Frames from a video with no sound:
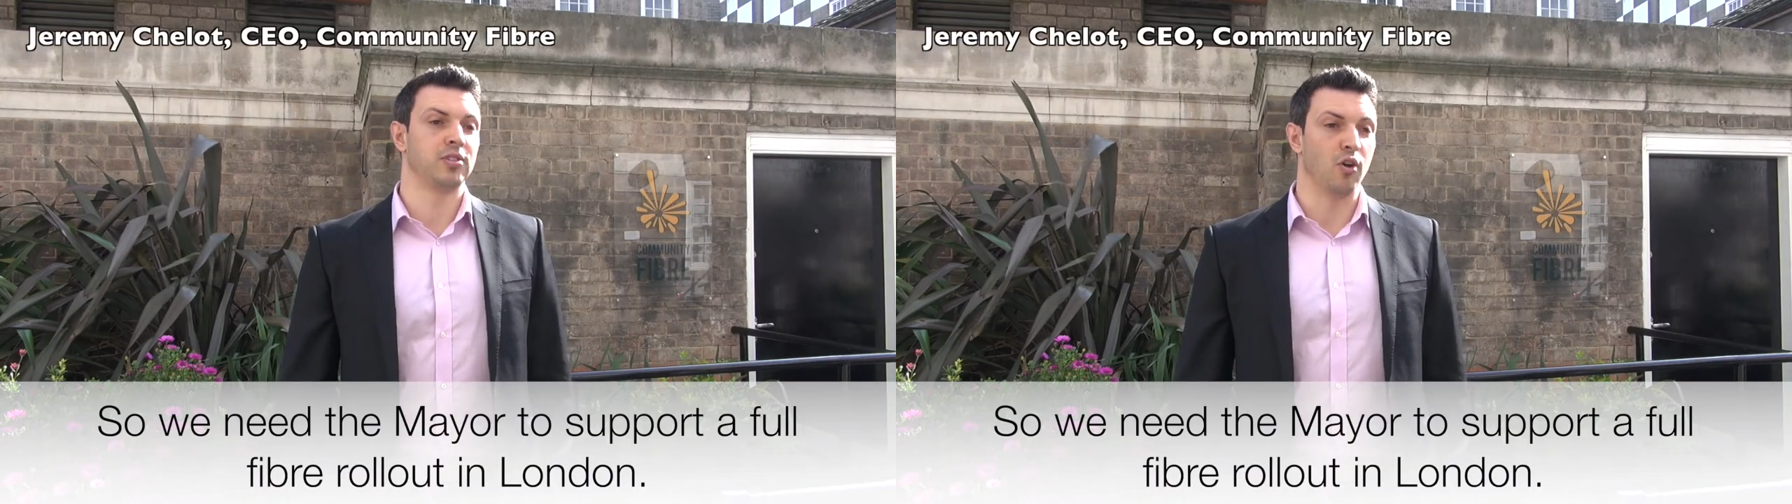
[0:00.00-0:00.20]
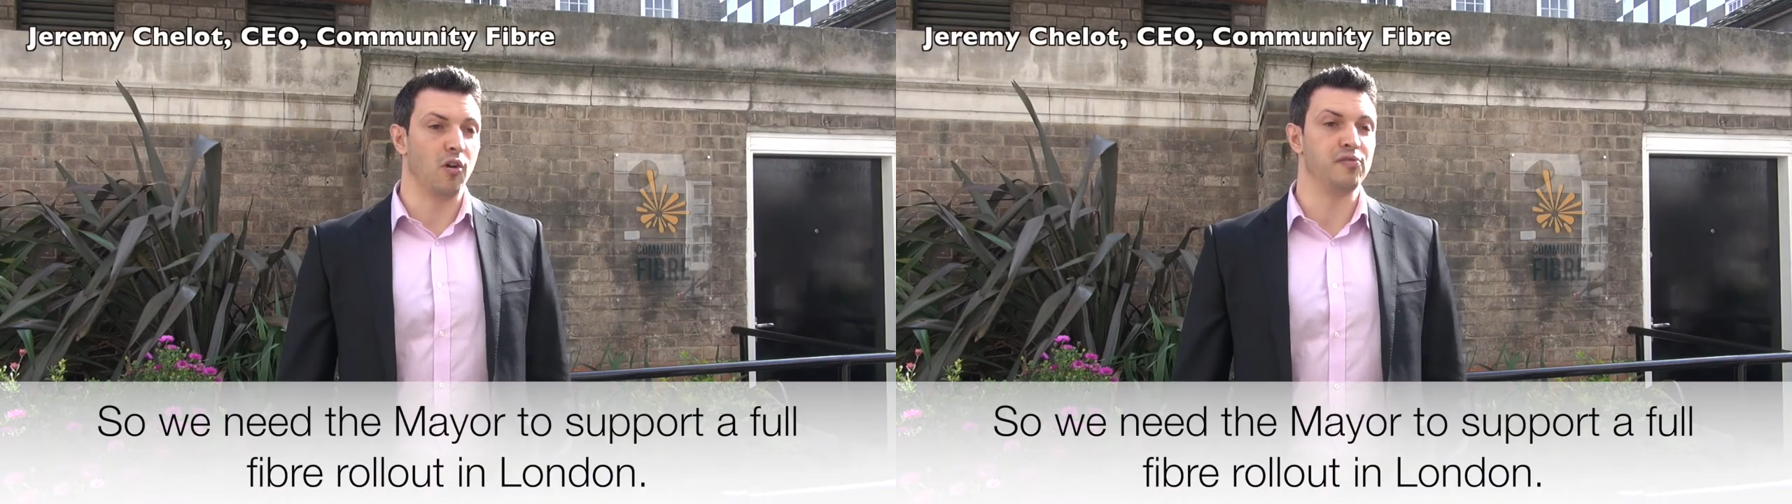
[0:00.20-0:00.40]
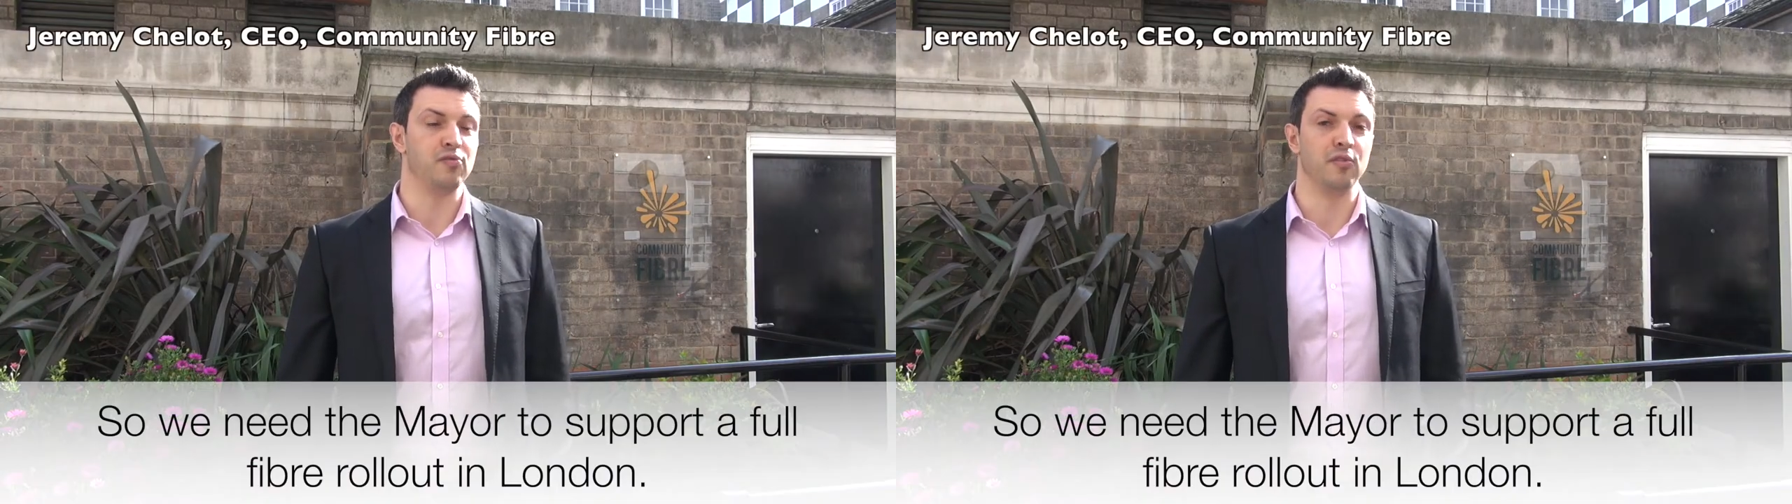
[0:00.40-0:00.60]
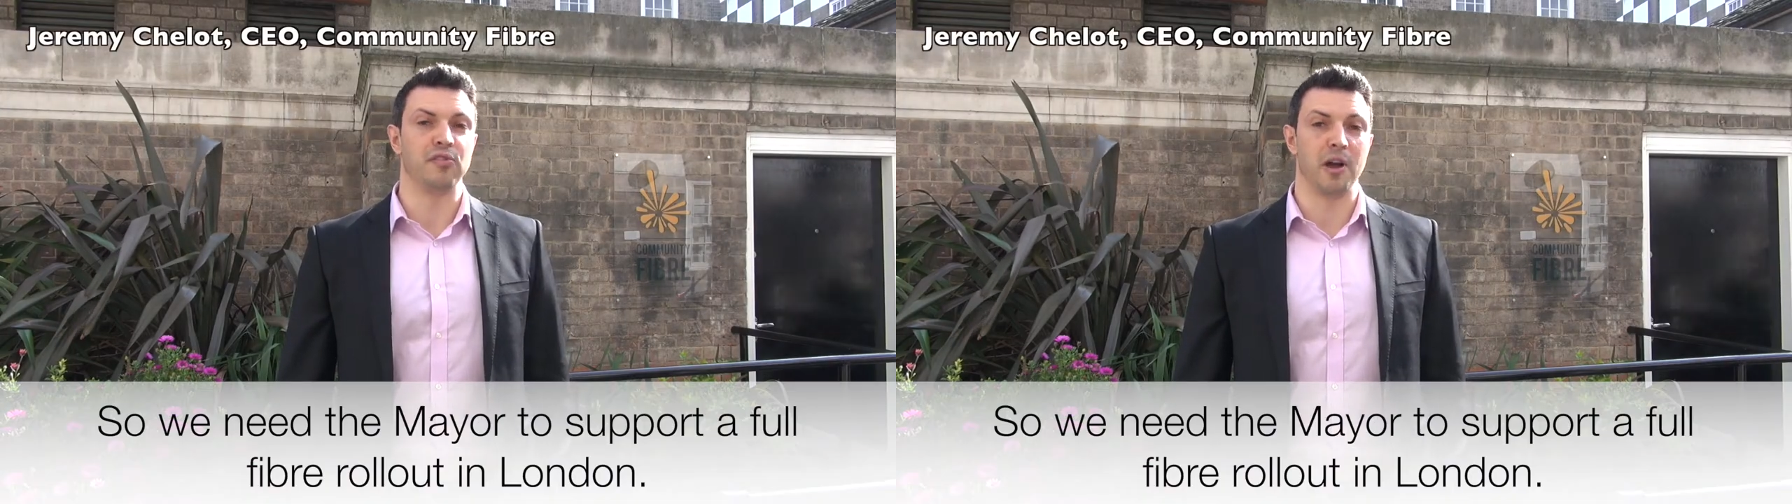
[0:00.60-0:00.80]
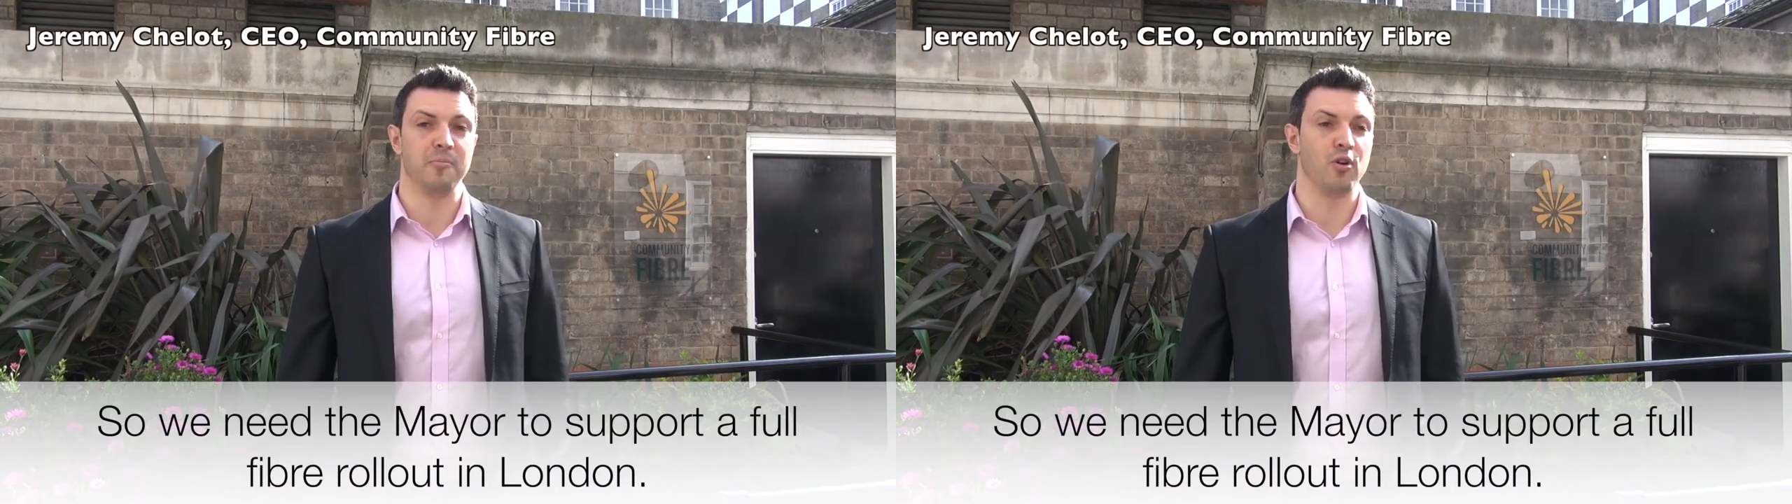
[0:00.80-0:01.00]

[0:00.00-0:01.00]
a full fibre